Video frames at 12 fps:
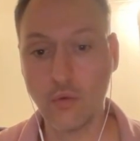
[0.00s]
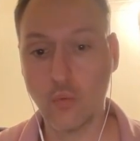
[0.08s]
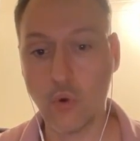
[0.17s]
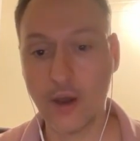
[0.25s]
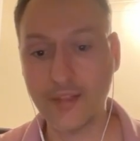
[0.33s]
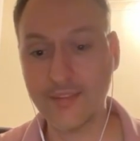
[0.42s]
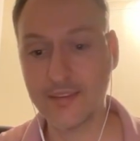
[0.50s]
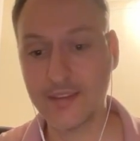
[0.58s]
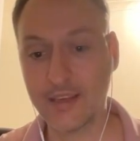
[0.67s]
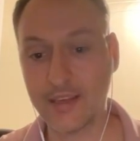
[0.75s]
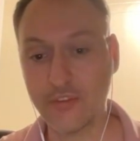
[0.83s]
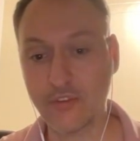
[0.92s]
white's
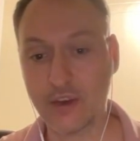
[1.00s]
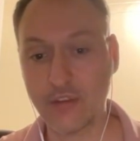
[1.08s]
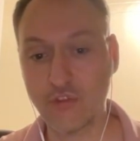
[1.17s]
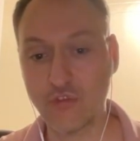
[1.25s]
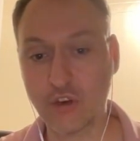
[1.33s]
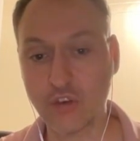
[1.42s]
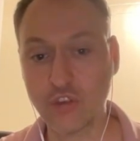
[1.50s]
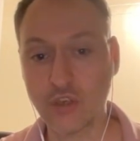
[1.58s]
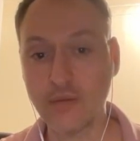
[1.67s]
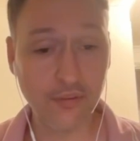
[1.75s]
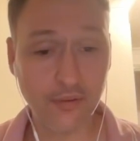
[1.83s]
kingside structure.